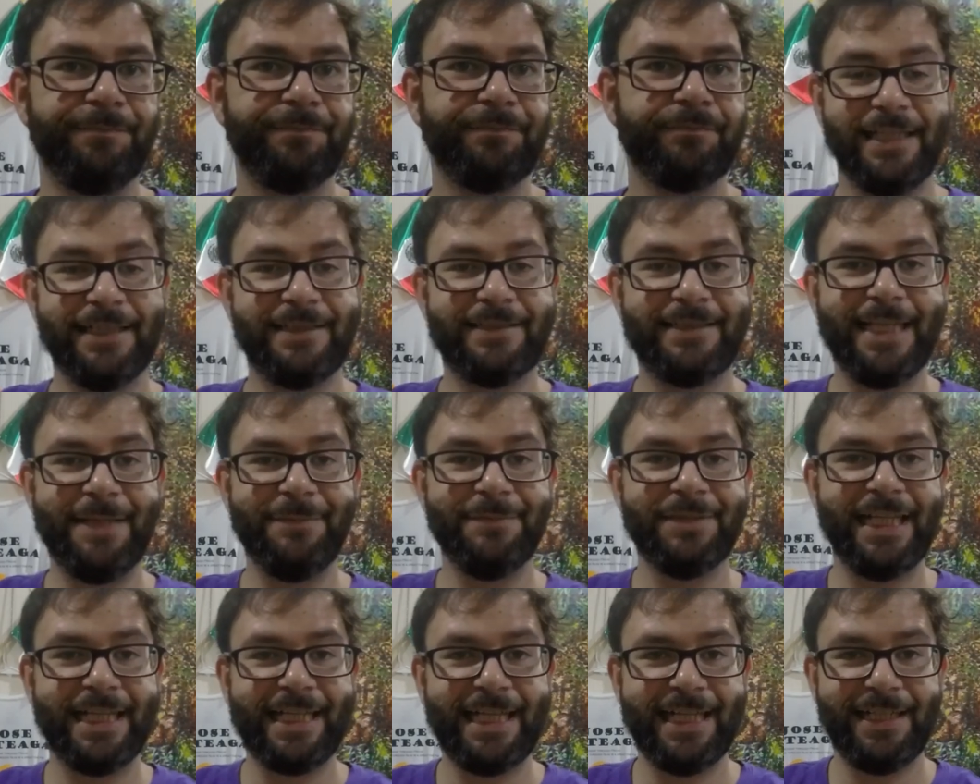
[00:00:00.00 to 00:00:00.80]
It
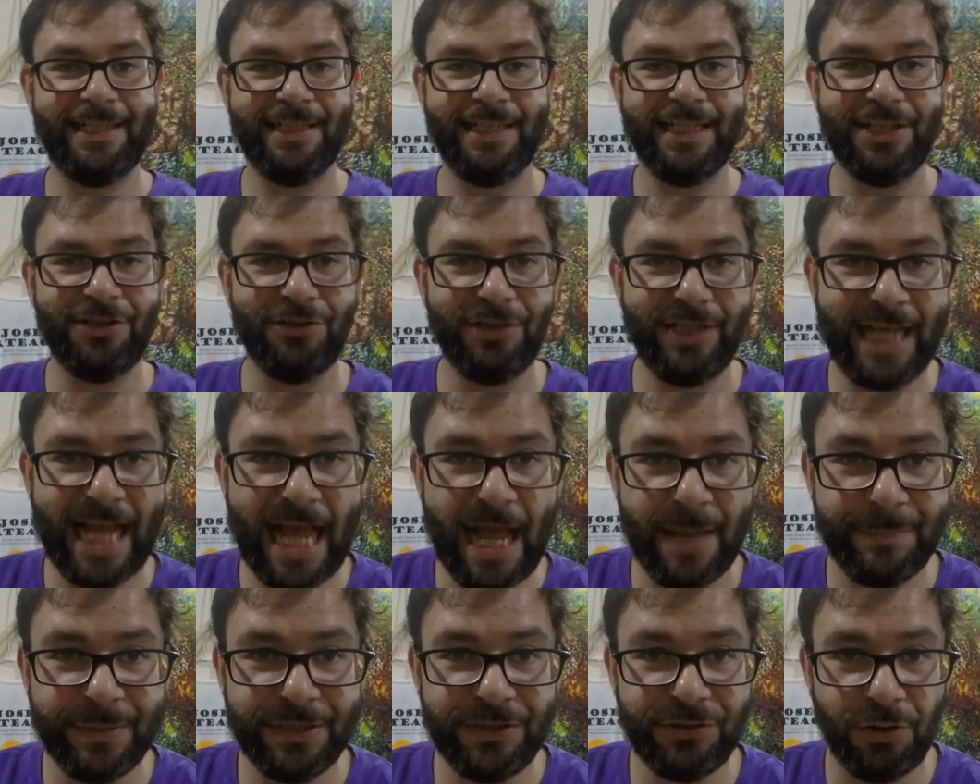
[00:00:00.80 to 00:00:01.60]
seems like it literally
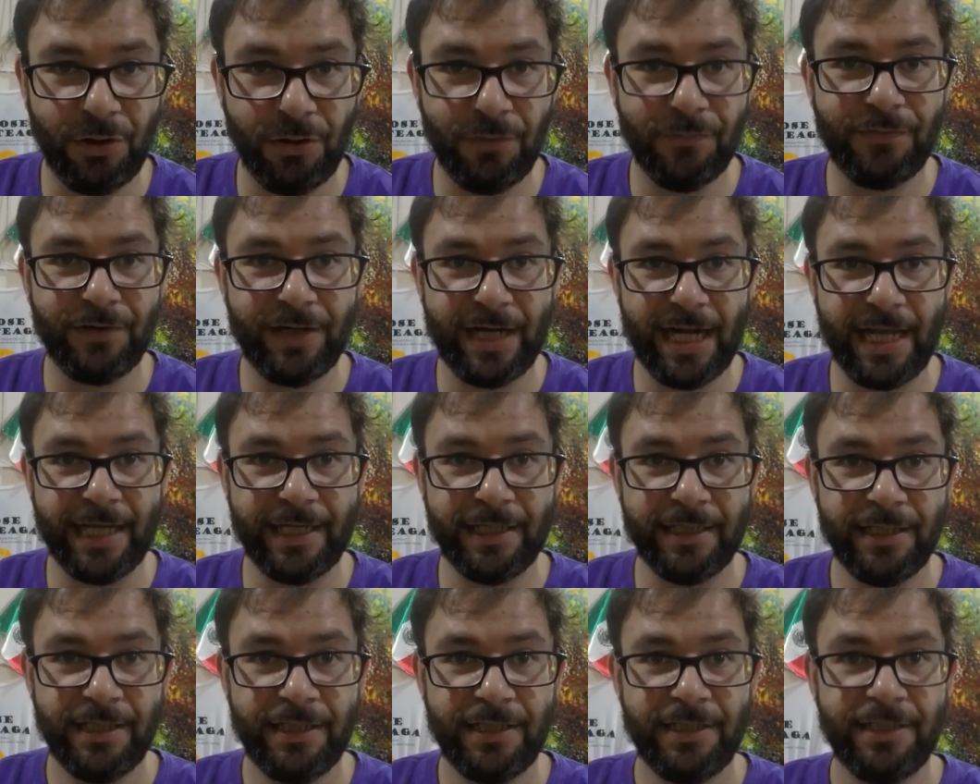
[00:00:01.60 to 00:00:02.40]
happened overnight.